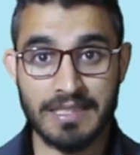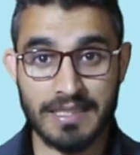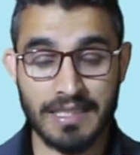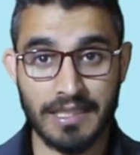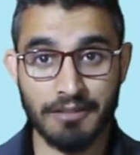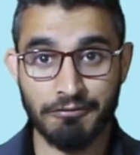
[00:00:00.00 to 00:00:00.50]

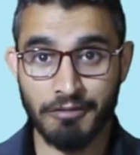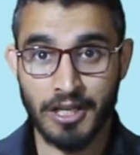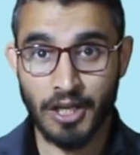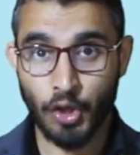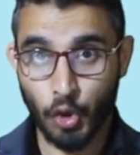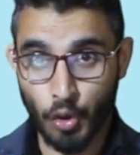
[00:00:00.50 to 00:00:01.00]
see, if
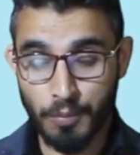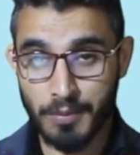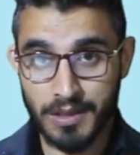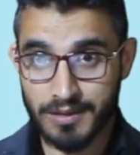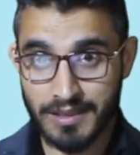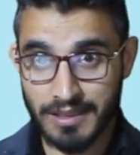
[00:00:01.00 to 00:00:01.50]

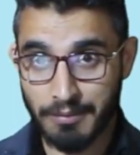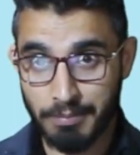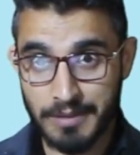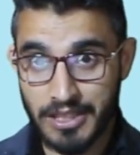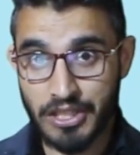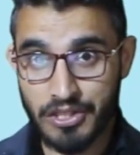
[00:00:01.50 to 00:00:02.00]

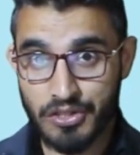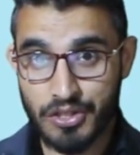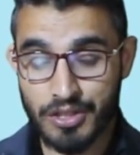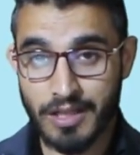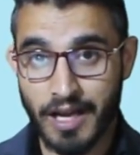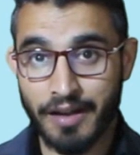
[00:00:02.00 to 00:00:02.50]
the
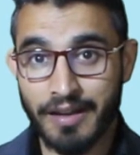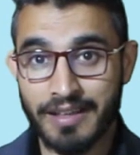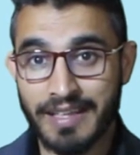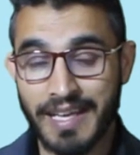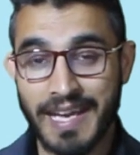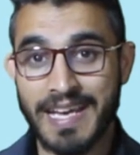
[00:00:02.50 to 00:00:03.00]
Eastern are
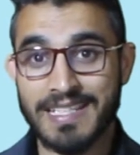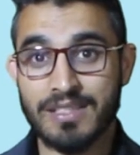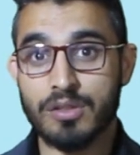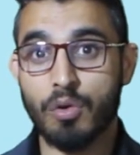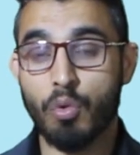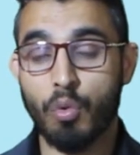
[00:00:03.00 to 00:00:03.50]
not
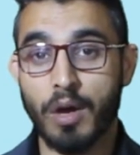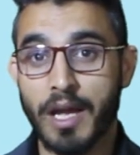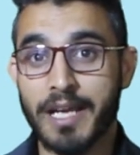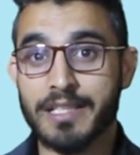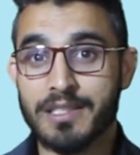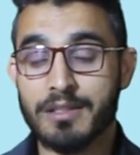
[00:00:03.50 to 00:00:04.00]

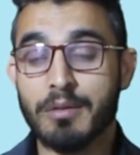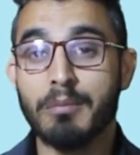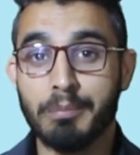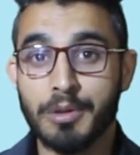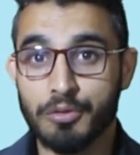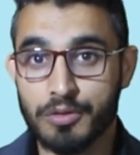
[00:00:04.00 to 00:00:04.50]
as
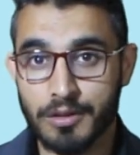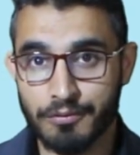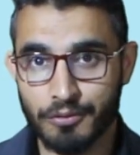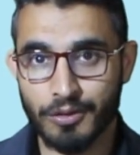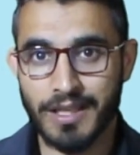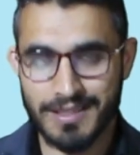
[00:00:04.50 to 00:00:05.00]

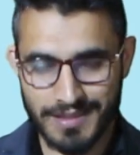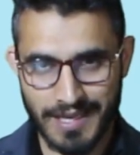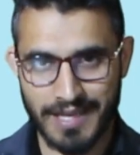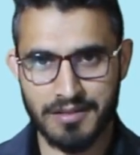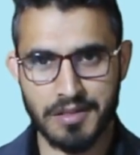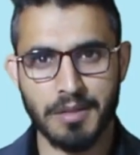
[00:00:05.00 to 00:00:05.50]
beautiful, as
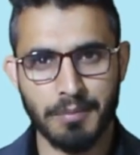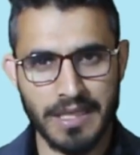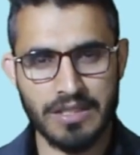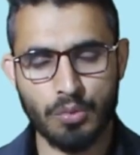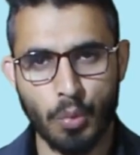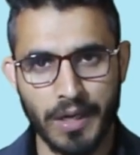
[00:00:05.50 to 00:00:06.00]
handsome,
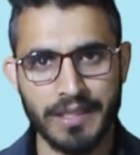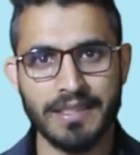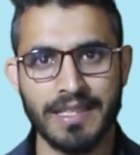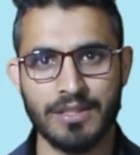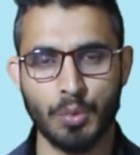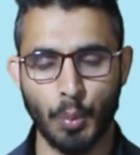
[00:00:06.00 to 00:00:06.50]
as
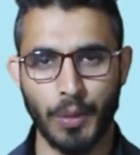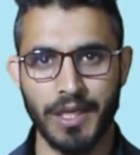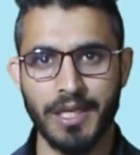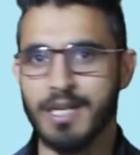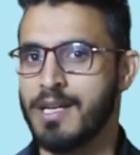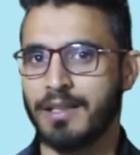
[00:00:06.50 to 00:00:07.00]
white as
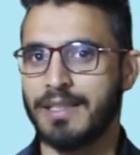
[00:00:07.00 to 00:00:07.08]
we,